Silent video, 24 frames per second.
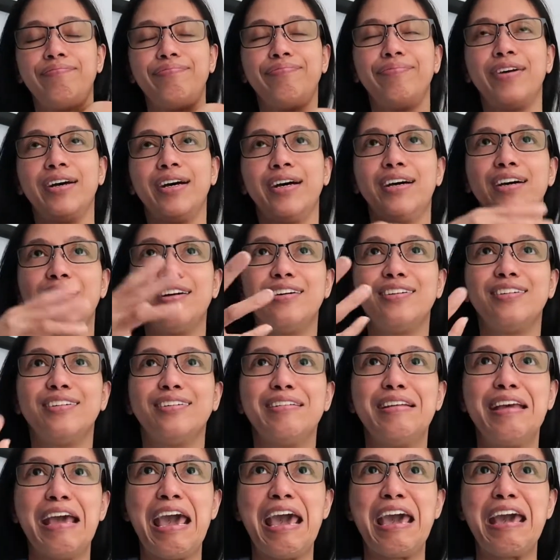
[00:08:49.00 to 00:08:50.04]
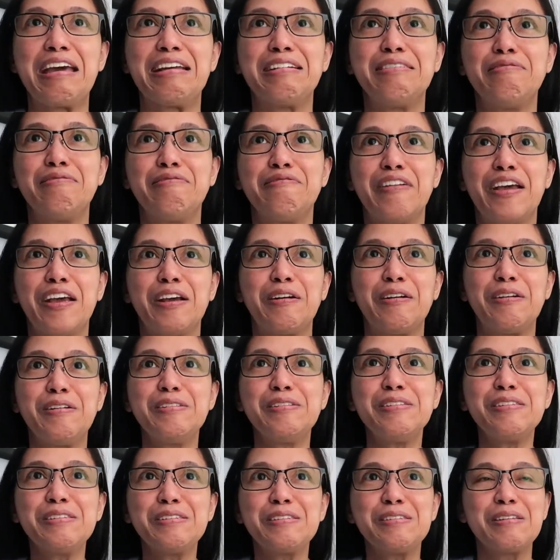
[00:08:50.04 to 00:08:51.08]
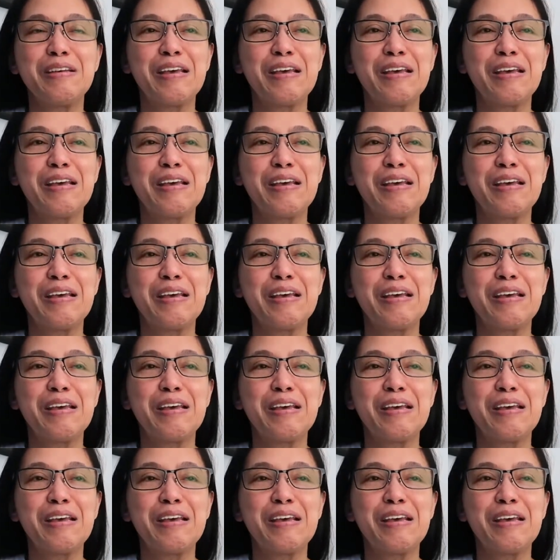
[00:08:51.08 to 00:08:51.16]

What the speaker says: hand fingers,